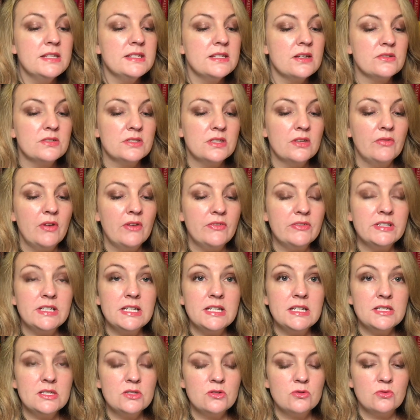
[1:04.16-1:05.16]
tells the
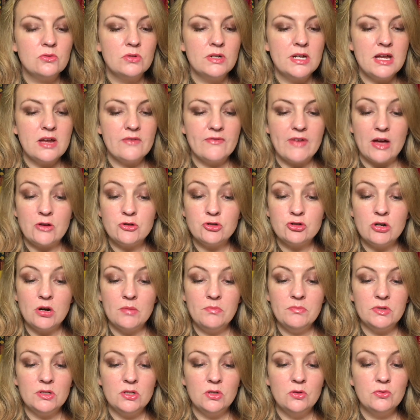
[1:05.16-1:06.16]
riveting story of how
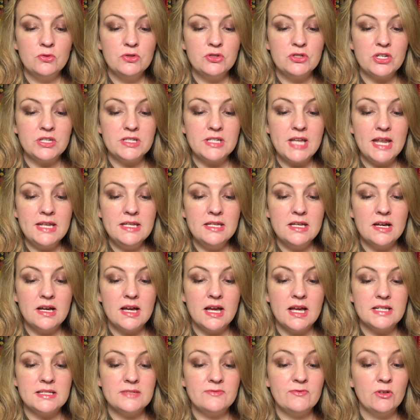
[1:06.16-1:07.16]
Trump launched a tenure
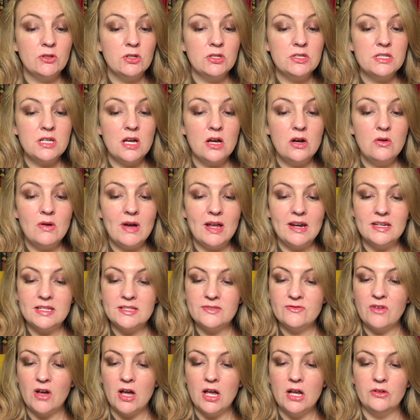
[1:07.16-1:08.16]
as volatile and as
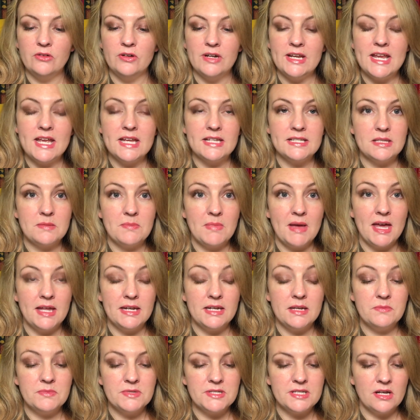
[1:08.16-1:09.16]
fiery as the man
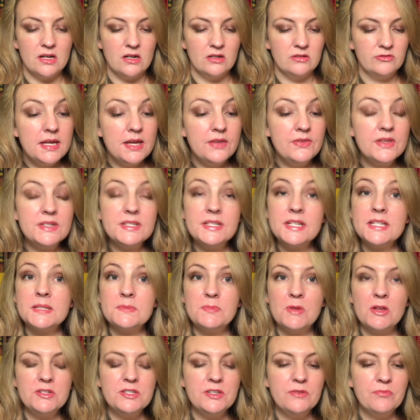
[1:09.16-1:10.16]
himself. In this
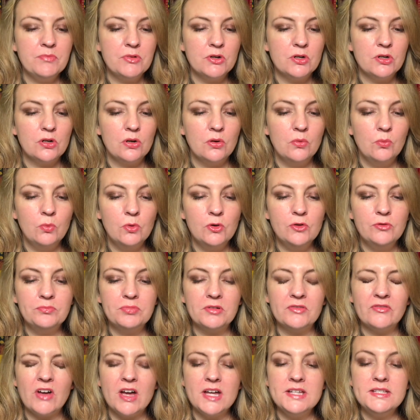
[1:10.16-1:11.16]
explosive book, Wolff
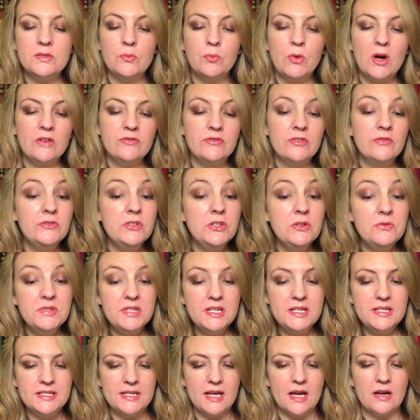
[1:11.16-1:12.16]
provides a wealth of new
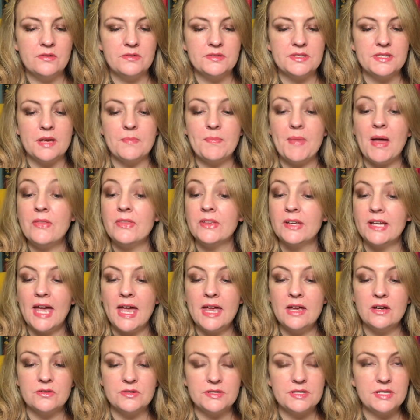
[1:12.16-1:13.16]
details about the
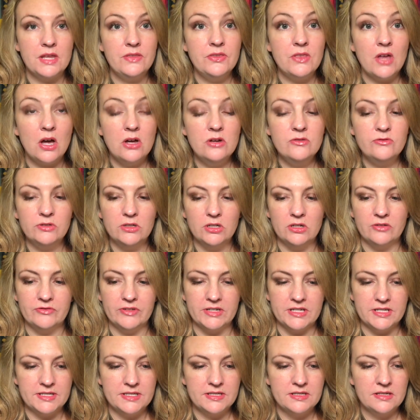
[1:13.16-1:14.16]
chaos in the Oval
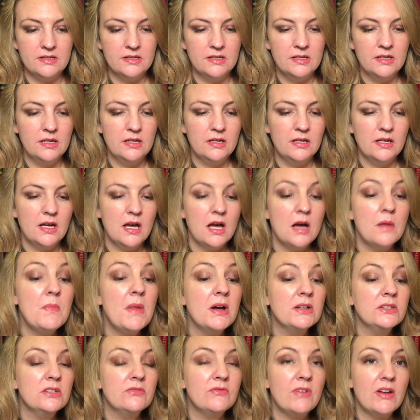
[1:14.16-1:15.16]
Office.
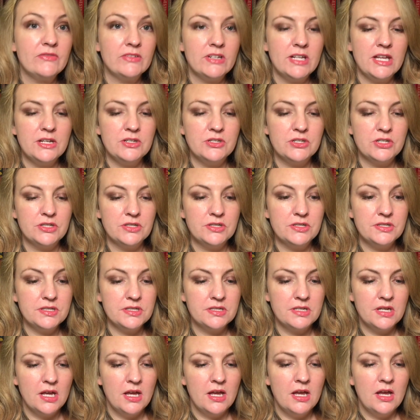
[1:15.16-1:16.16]
Among the
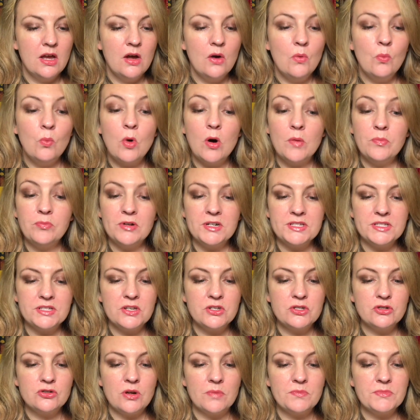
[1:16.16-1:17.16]
revelations, what
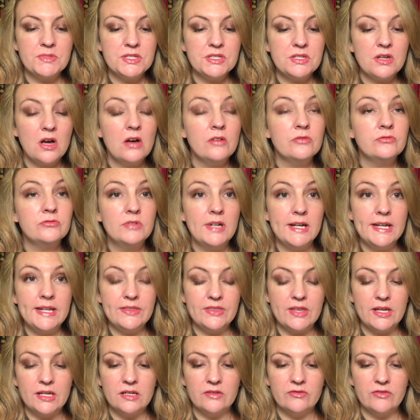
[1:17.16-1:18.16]
President Trump's staff really
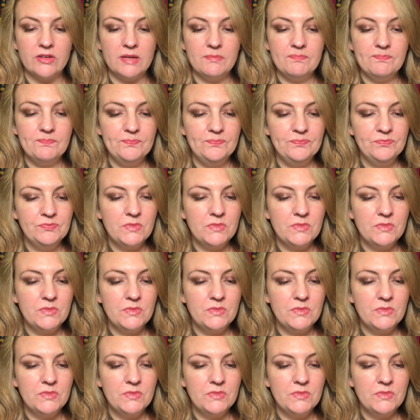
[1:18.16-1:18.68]
think of him,